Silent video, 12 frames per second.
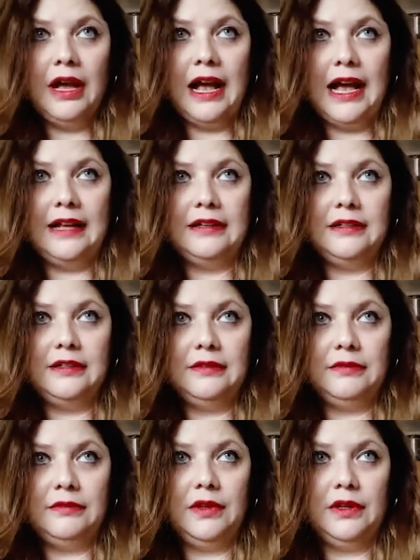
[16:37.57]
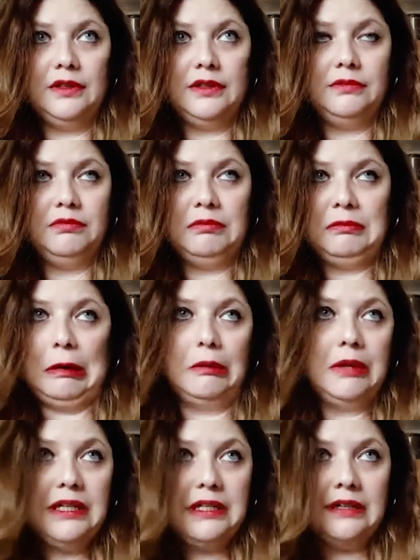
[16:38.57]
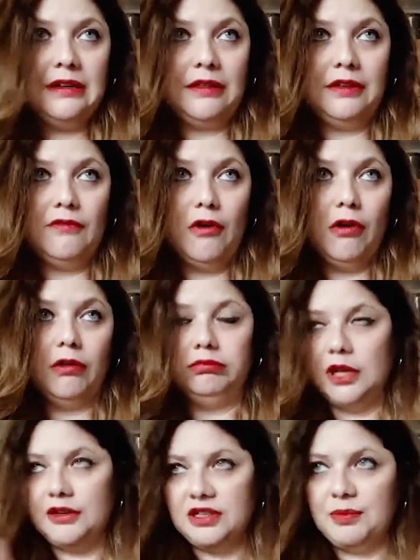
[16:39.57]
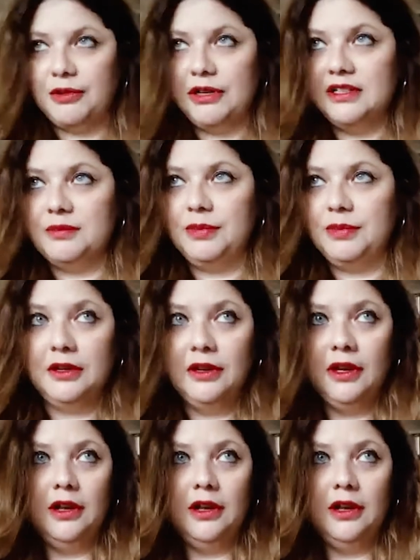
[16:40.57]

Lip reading: and that, you know, he did nothing wrong. No spoilers, but